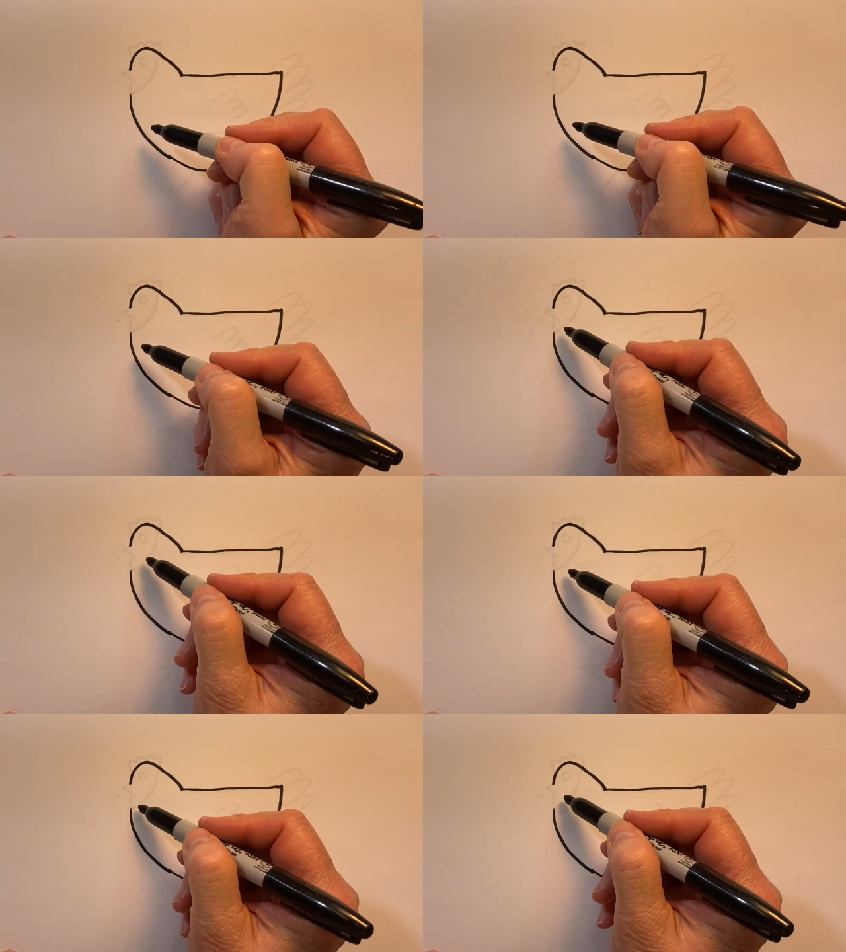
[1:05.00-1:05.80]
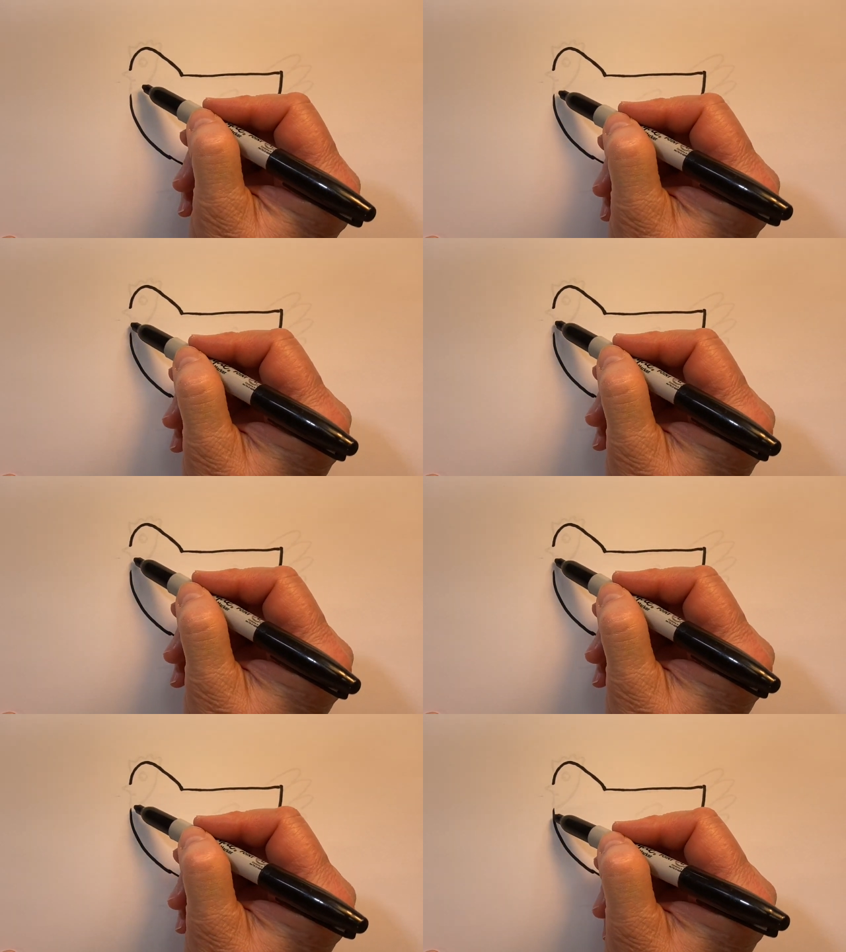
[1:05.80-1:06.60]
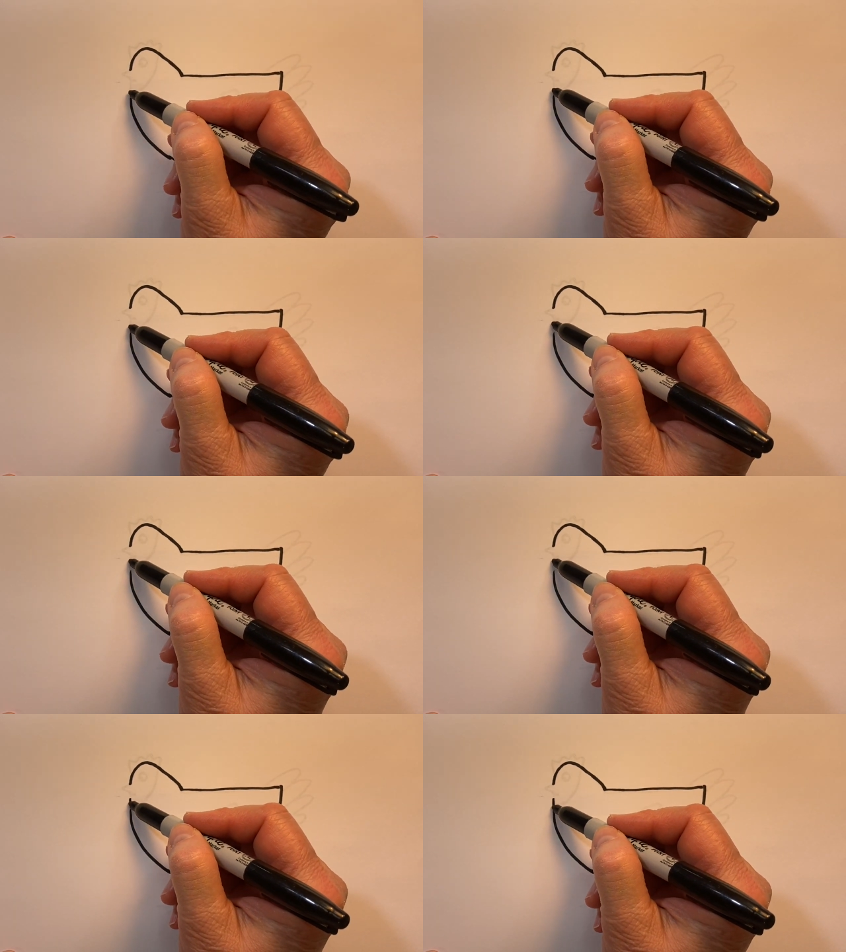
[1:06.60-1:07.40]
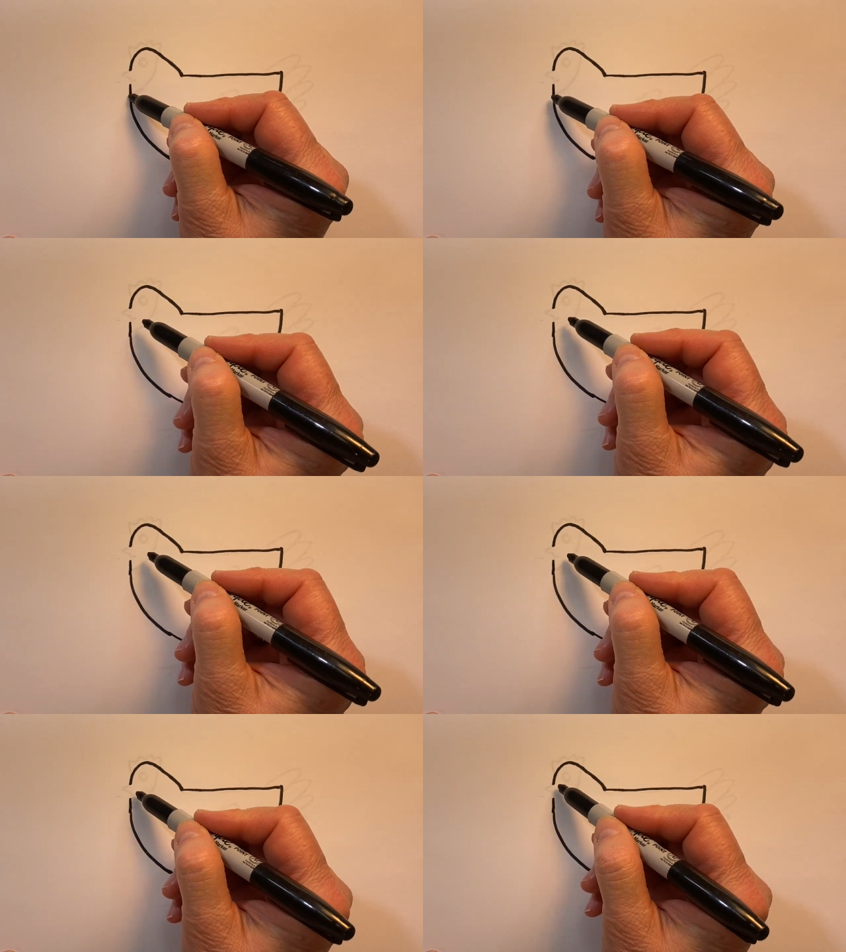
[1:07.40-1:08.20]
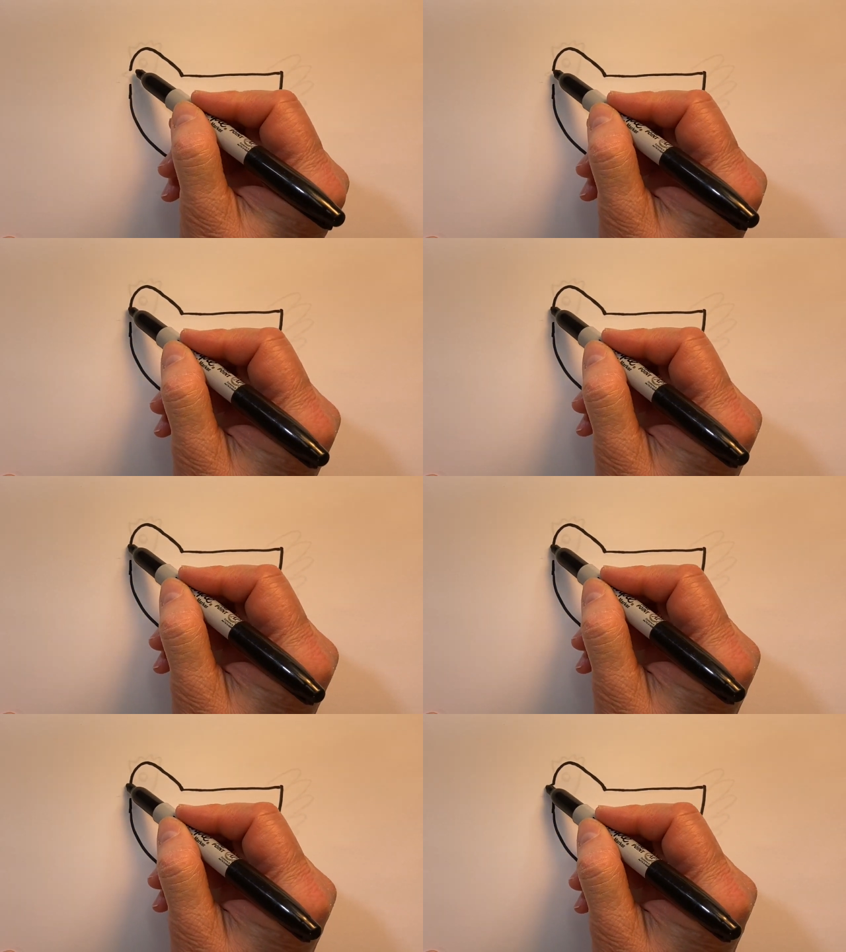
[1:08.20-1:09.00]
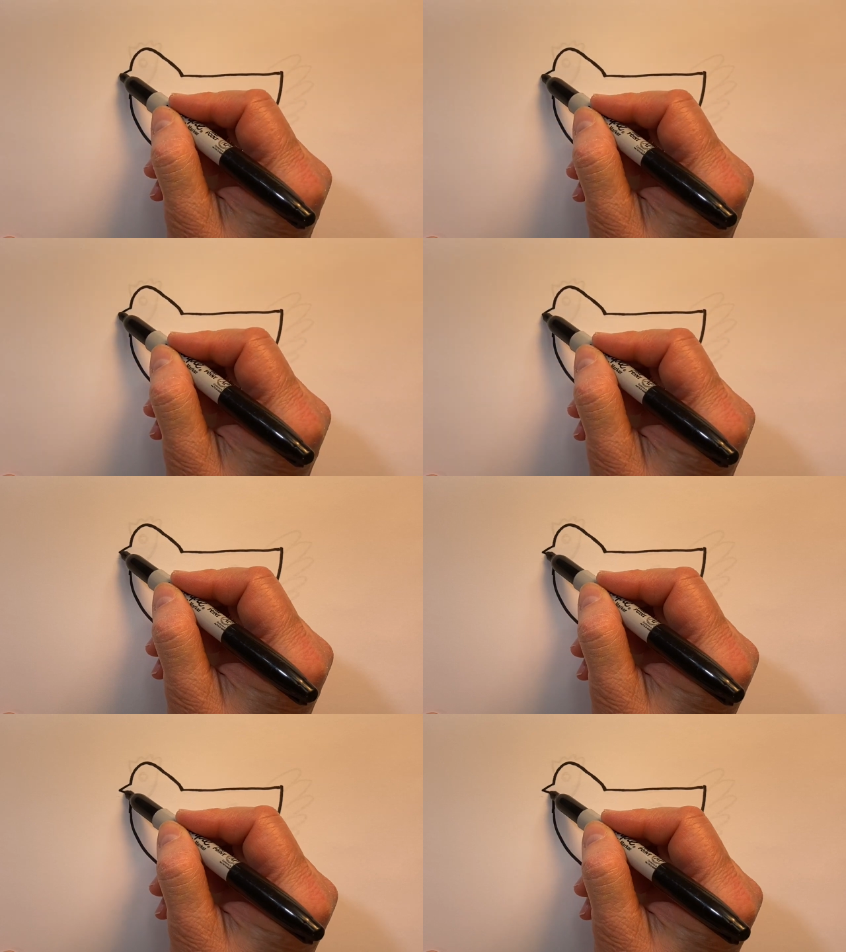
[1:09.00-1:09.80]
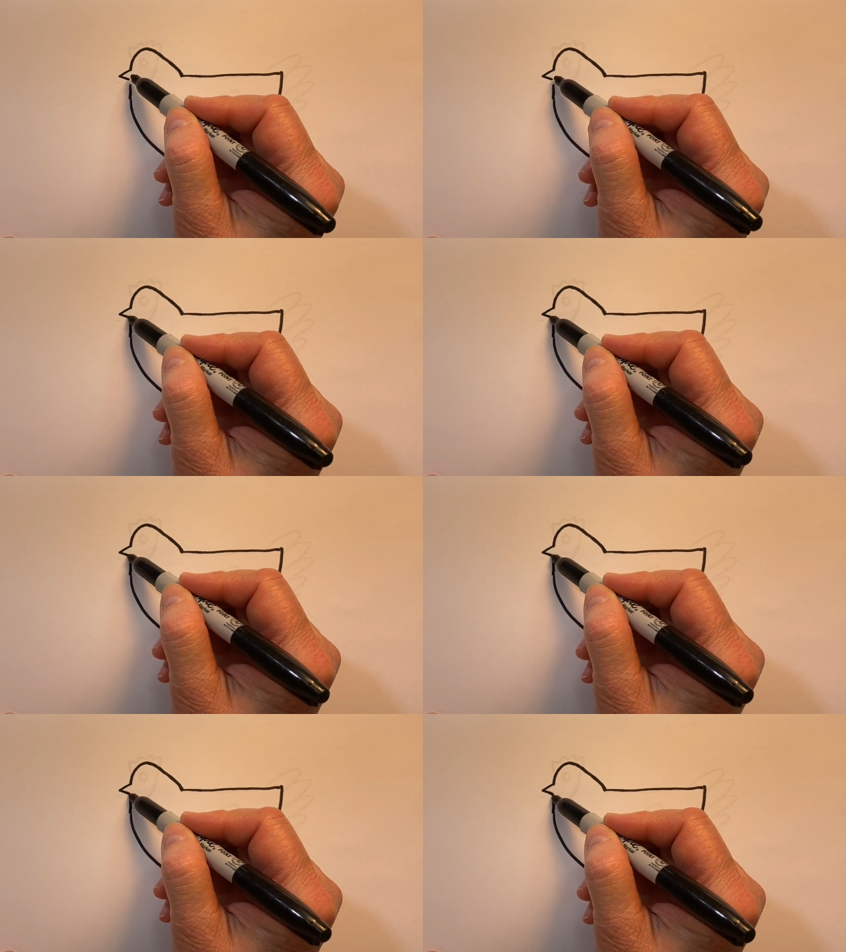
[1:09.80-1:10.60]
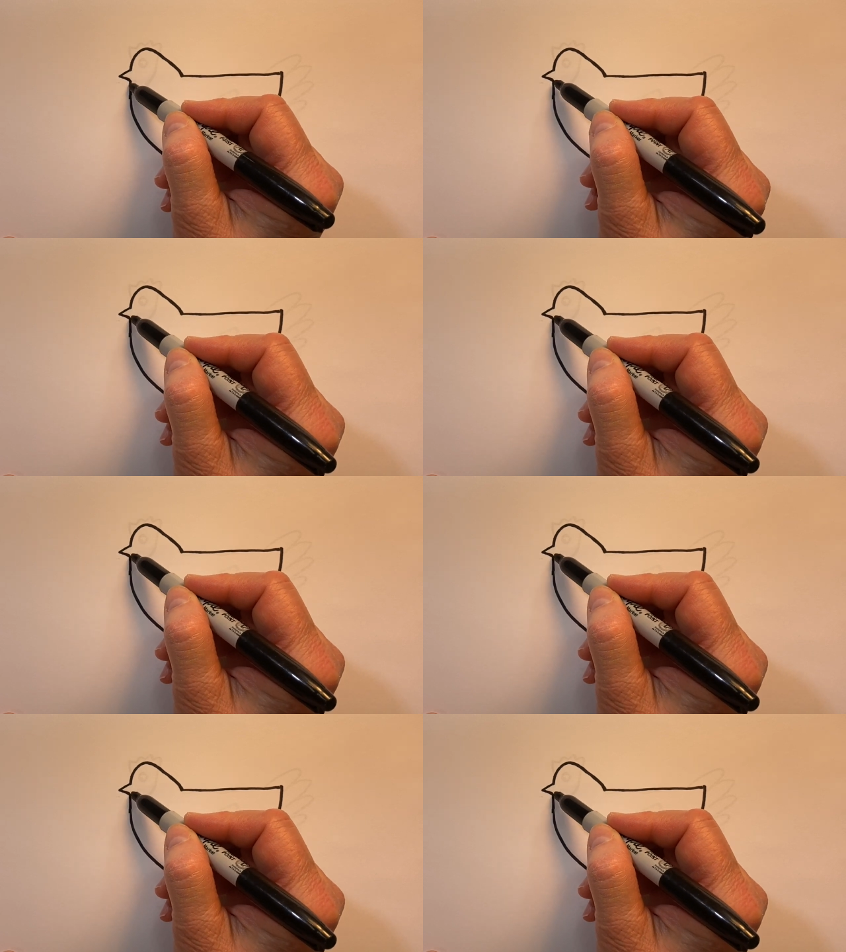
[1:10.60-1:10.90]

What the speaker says: Nobody's mouth can be seen.